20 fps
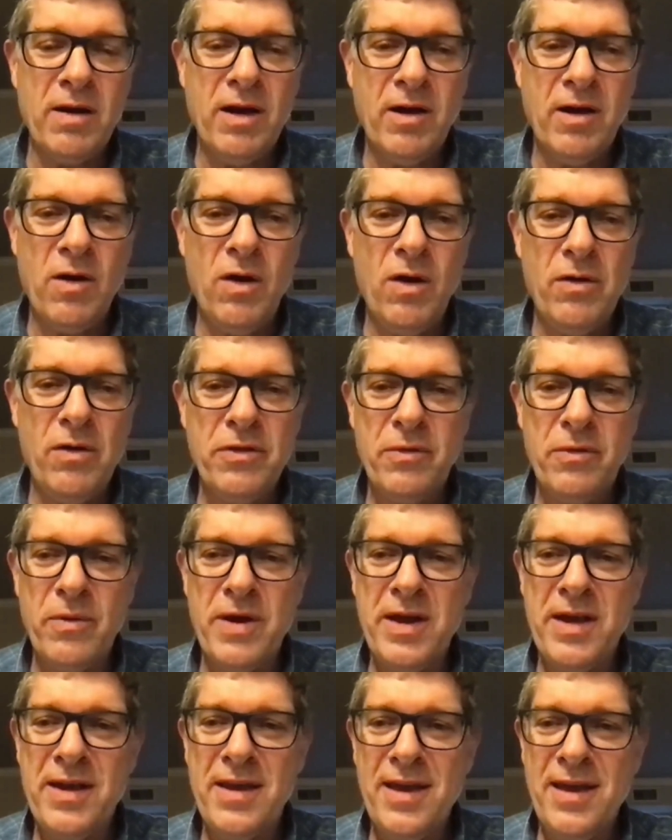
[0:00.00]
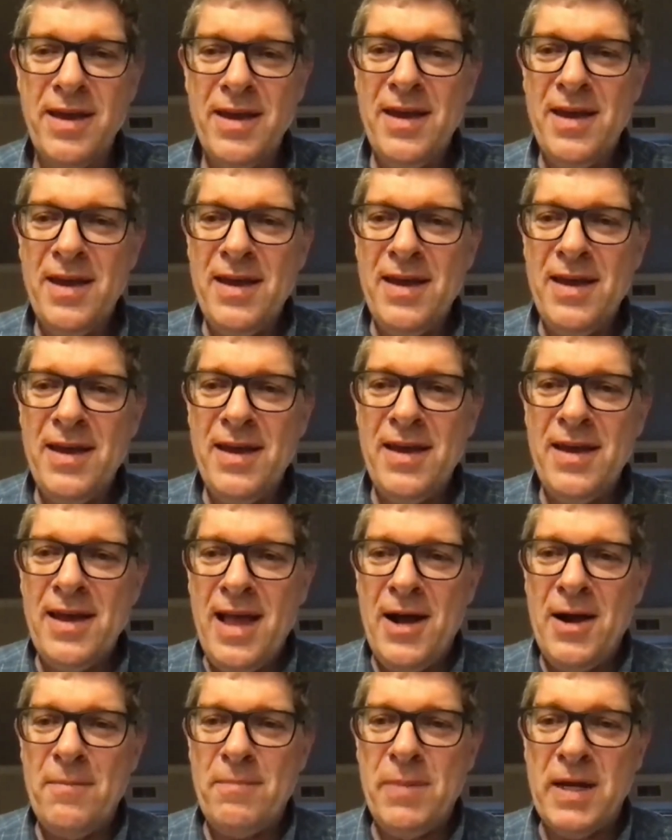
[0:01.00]
all 3.
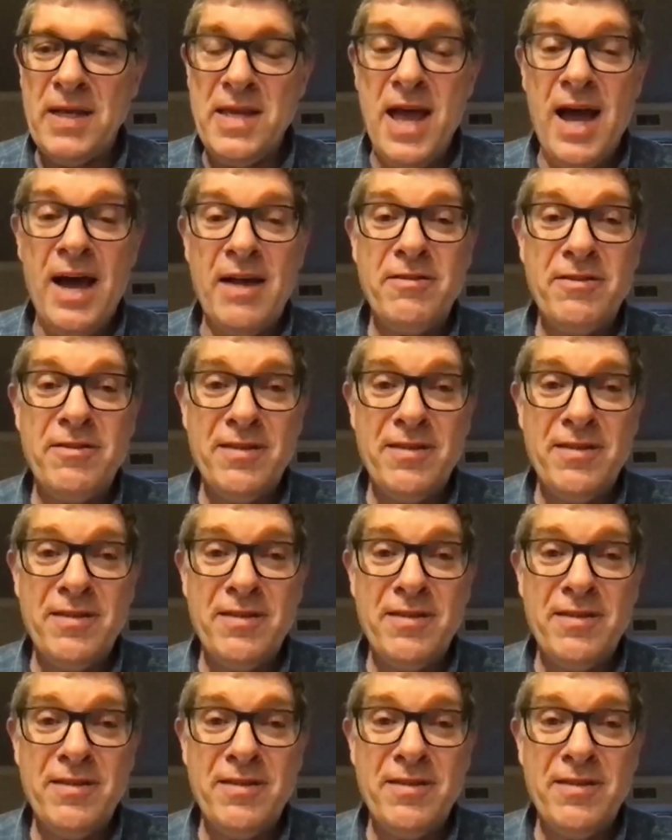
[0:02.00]
But yes,